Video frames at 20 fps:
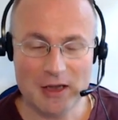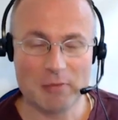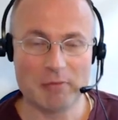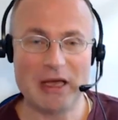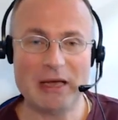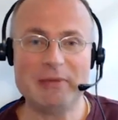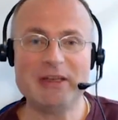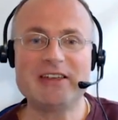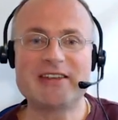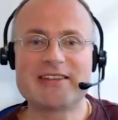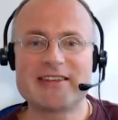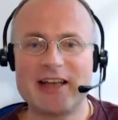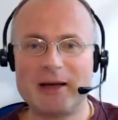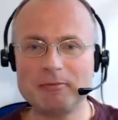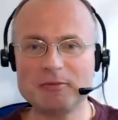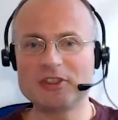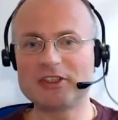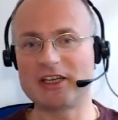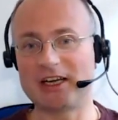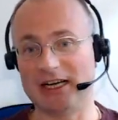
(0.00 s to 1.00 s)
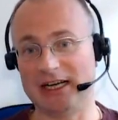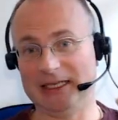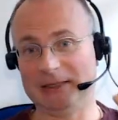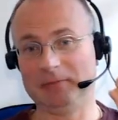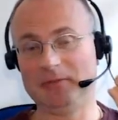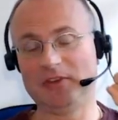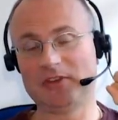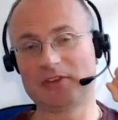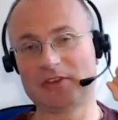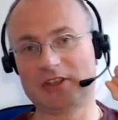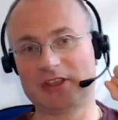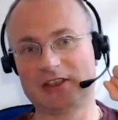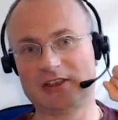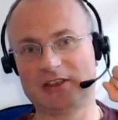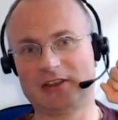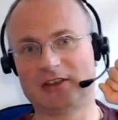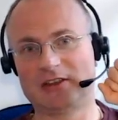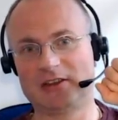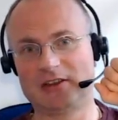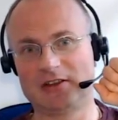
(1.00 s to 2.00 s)
Maybe sometimes
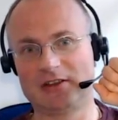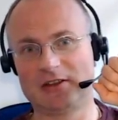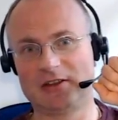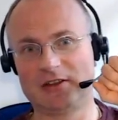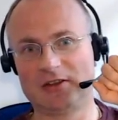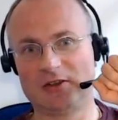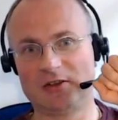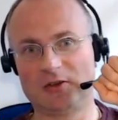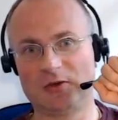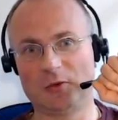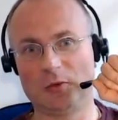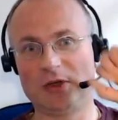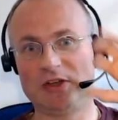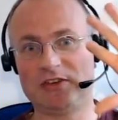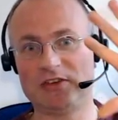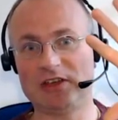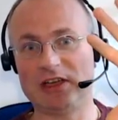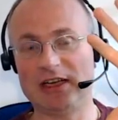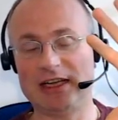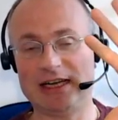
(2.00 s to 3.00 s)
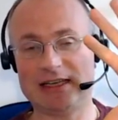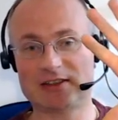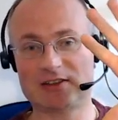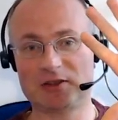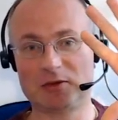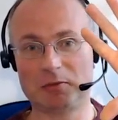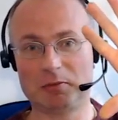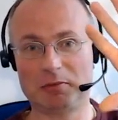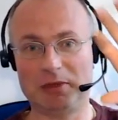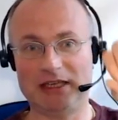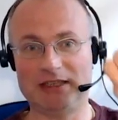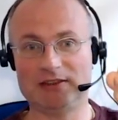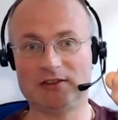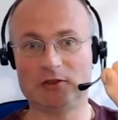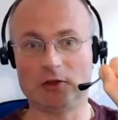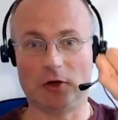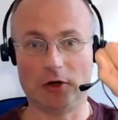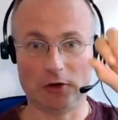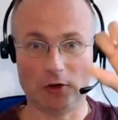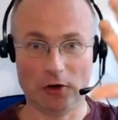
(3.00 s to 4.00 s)
we select
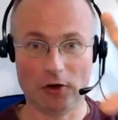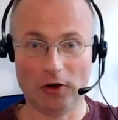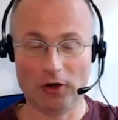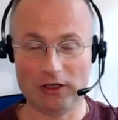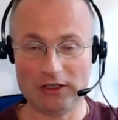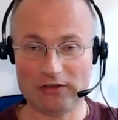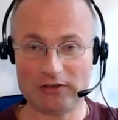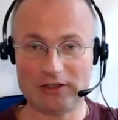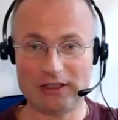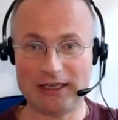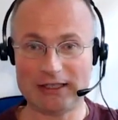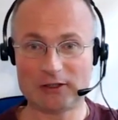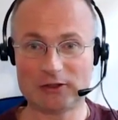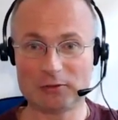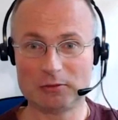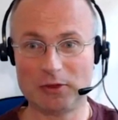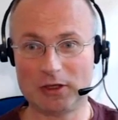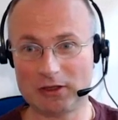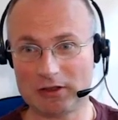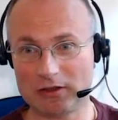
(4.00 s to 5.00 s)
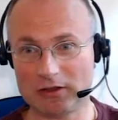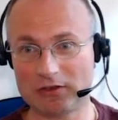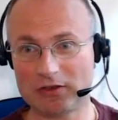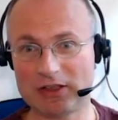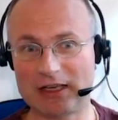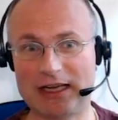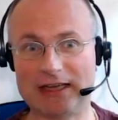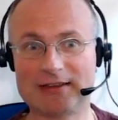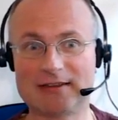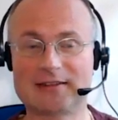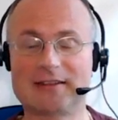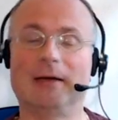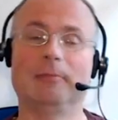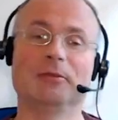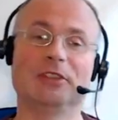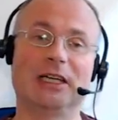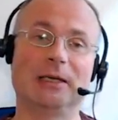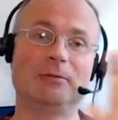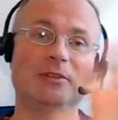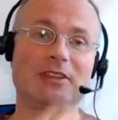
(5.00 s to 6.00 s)
based on early selection models and
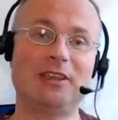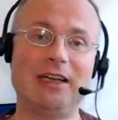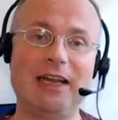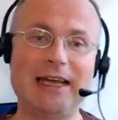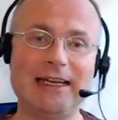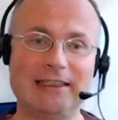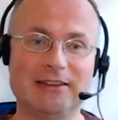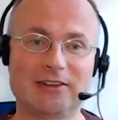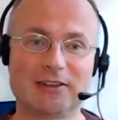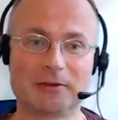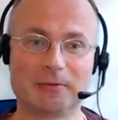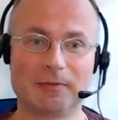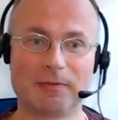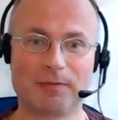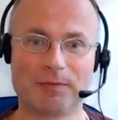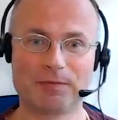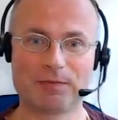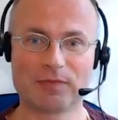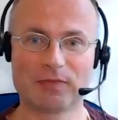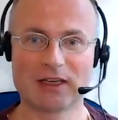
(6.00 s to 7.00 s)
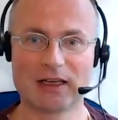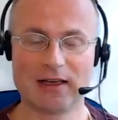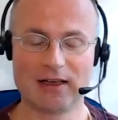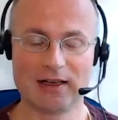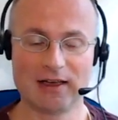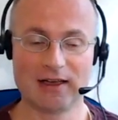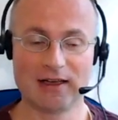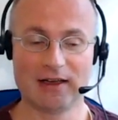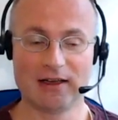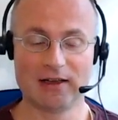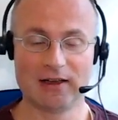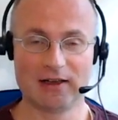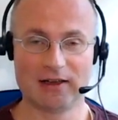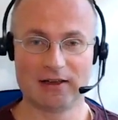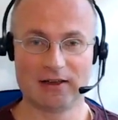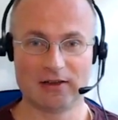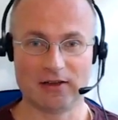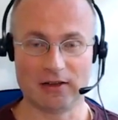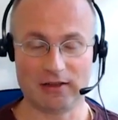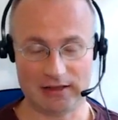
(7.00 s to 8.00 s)
sometimes late.
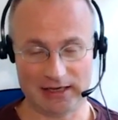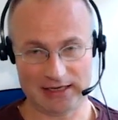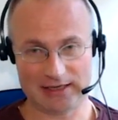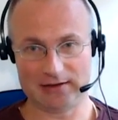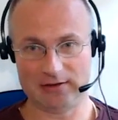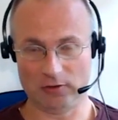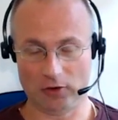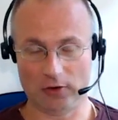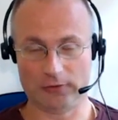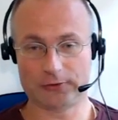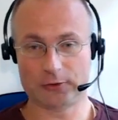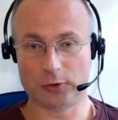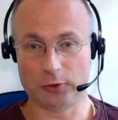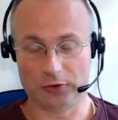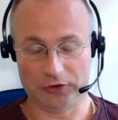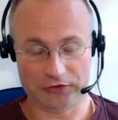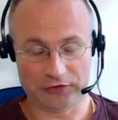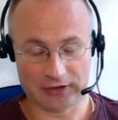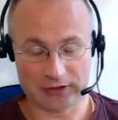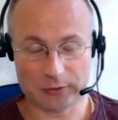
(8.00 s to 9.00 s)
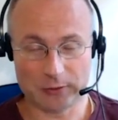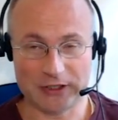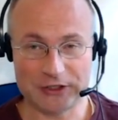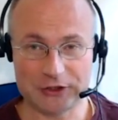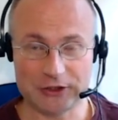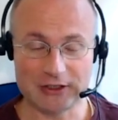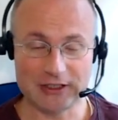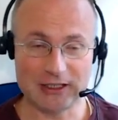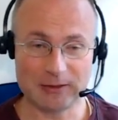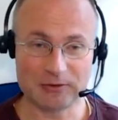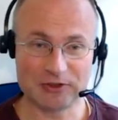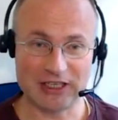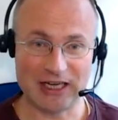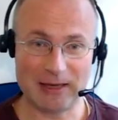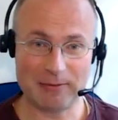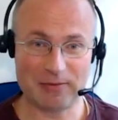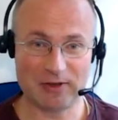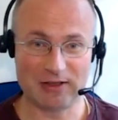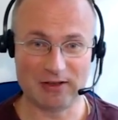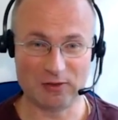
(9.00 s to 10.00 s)
Then, of course, the question comes
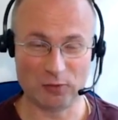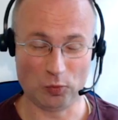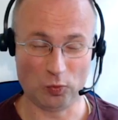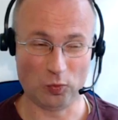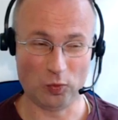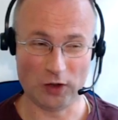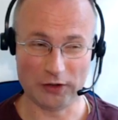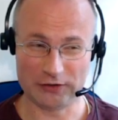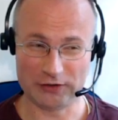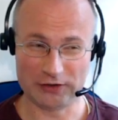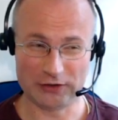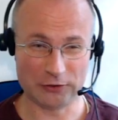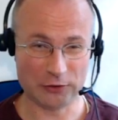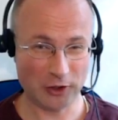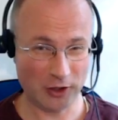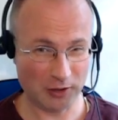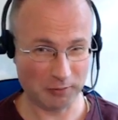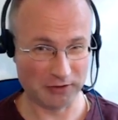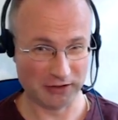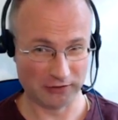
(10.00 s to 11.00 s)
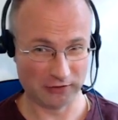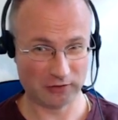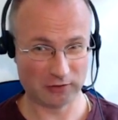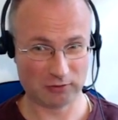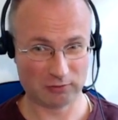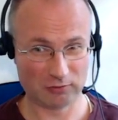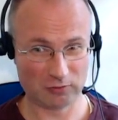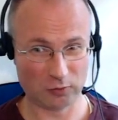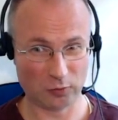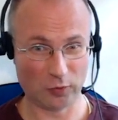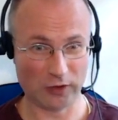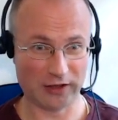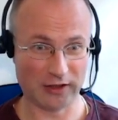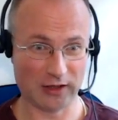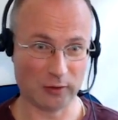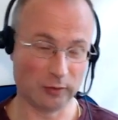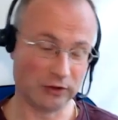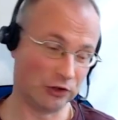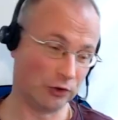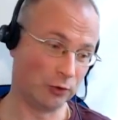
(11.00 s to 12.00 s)
up, what determines
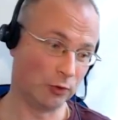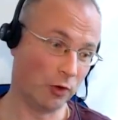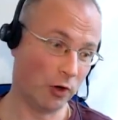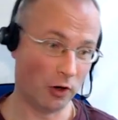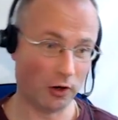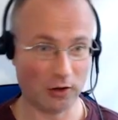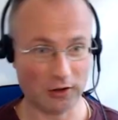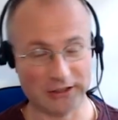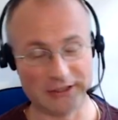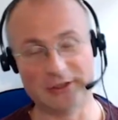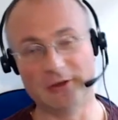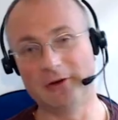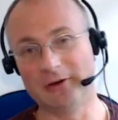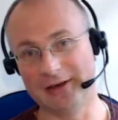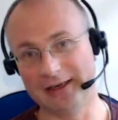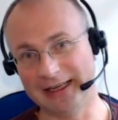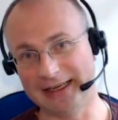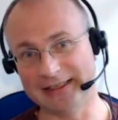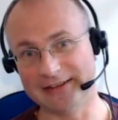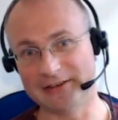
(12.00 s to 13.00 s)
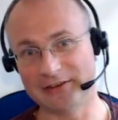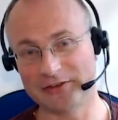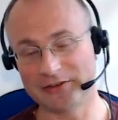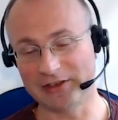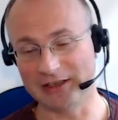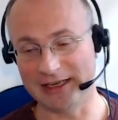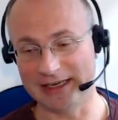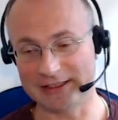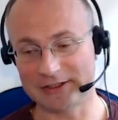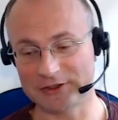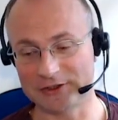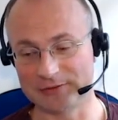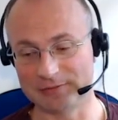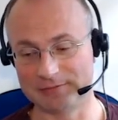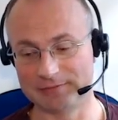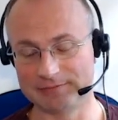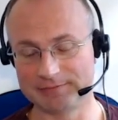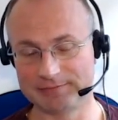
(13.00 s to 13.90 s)
whether we do early or late selection?